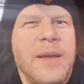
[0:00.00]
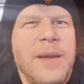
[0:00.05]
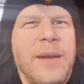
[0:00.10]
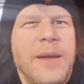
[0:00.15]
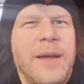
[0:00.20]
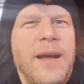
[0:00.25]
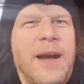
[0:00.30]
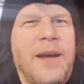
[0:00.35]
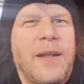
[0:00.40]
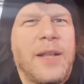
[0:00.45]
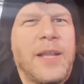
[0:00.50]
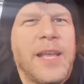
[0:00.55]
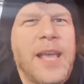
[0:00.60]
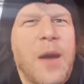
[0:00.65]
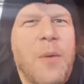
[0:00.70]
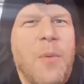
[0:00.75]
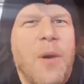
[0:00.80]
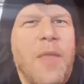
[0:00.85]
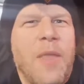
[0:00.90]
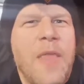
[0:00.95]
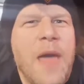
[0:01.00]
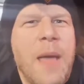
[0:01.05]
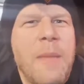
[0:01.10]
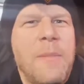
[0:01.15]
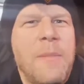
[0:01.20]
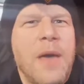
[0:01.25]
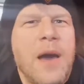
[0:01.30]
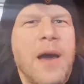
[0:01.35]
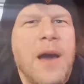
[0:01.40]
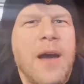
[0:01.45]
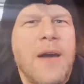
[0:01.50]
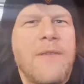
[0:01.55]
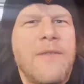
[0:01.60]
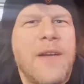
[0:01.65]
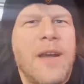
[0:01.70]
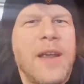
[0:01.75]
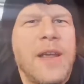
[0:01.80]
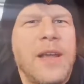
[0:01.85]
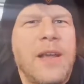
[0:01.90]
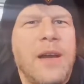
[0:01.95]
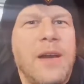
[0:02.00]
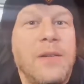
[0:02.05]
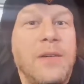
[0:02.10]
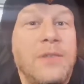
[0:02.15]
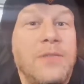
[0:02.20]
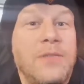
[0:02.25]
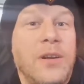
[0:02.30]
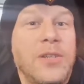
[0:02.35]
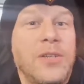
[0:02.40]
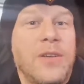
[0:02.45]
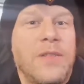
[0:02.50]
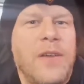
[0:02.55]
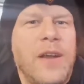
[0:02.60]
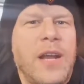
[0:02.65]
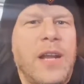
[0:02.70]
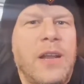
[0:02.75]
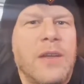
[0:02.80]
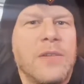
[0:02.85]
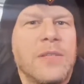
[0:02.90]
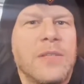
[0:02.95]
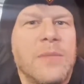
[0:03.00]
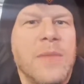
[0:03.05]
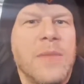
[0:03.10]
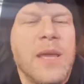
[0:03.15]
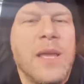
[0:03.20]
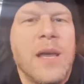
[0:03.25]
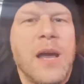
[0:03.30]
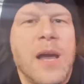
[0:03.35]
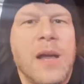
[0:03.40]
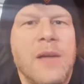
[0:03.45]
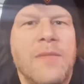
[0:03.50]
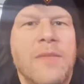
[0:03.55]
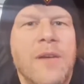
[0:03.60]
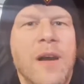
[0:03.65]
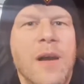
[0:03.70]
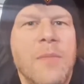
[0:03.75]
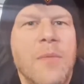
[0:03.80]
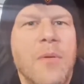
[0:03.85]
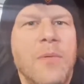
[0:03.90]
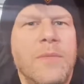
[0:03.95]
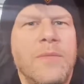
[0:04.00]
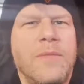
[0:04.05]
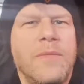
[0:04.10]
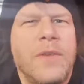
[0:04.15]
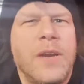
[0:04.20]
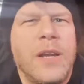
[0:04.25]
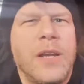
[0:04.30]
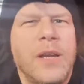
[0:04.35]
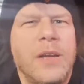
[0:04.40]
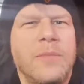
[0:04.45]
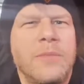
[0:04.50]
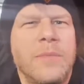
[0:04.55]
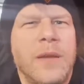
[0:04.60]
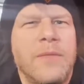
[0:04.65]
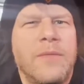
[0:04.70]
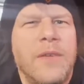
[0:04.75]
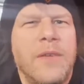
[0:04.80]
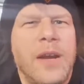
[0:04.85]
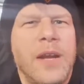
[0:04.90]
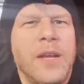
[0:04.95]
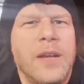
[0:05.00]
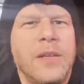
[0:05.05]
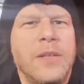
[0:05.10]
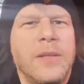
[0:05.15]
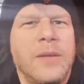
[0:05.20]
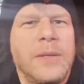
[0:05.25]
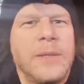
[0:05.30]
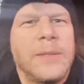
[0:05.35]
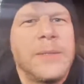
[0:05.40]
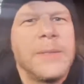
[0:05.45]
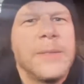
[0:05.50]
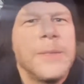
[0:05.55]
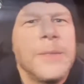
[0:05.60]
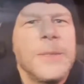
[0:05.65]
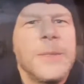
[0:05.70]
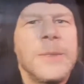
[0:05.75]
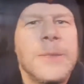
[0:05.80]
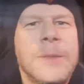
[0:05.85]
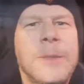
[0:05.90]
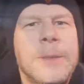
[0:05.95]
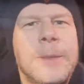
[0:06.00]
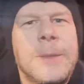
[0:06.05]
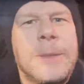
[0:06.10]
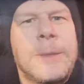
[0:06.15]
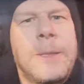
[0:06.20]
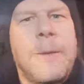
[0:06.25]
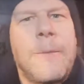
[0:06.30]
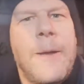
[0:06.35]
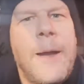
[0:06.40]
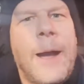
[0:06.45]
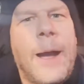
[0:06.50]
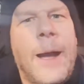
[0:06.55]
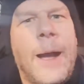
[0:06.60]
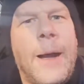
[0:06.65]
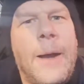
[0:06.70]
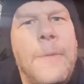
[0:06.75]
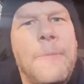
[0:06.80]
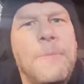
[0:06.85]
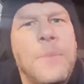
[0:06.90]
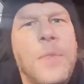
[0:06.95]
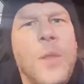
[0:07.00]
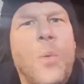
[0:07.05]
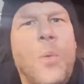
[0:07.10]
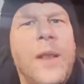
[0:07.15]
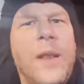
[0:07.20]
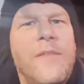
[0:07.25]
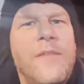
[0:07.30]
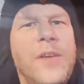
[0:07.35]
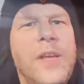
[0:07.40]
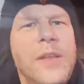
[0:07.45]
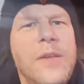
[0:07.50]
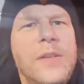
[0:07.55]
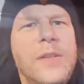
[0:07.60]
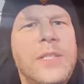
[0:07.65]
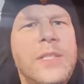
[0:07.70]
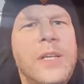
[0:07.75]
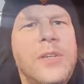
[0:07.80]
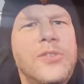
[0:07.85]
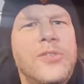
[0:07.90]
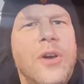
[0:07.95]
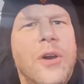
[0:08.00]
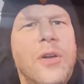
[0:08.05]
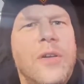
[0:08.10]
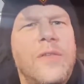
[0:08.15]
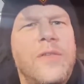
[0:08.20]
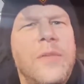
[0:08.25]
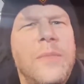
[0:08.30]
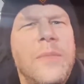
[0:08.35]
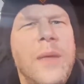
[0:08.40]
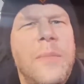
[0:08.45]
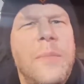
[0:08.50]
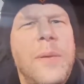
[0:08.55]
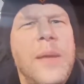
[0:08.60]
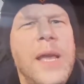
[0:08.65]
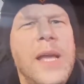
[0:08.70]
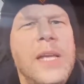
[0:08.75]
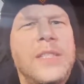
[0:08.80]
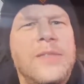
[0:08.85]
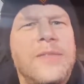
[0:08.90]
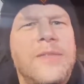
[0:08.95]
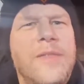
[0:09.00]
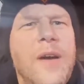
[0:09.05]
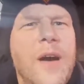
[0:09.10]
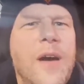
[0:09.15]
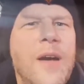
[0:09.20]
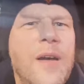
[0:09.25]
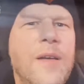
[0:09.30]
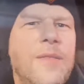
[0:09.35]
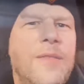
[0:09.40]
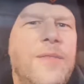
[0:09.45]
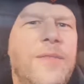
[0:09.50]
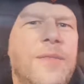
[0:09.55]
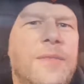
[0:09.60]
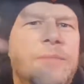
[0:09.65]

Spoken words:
I'll get one then. Very good. God, you're very close to me, Viable. Very good, man. Very good. Wonder if you can use the controller from the PS5.